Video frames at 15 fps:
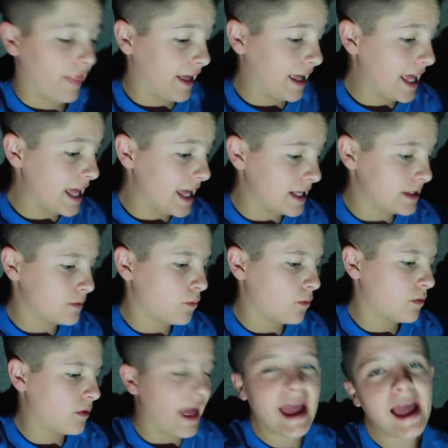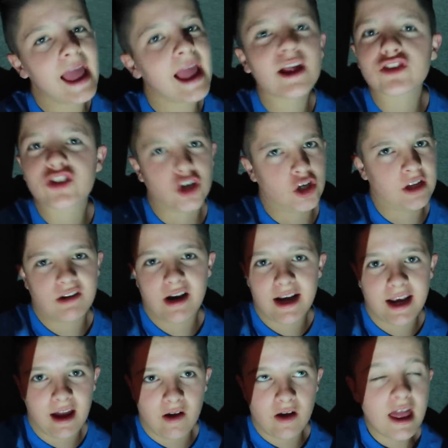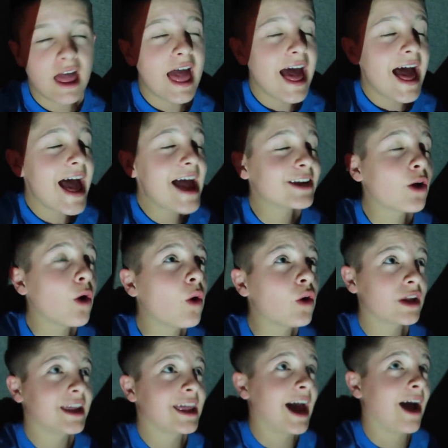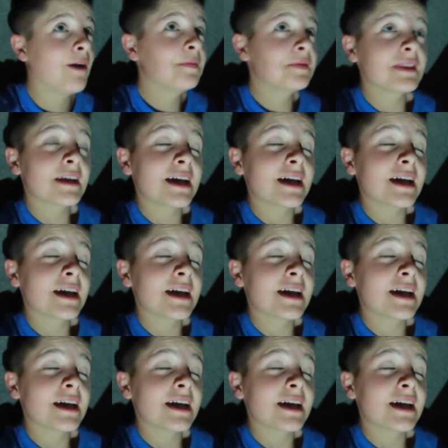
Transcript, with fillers: Like it is 8.30 right now. And holy cow,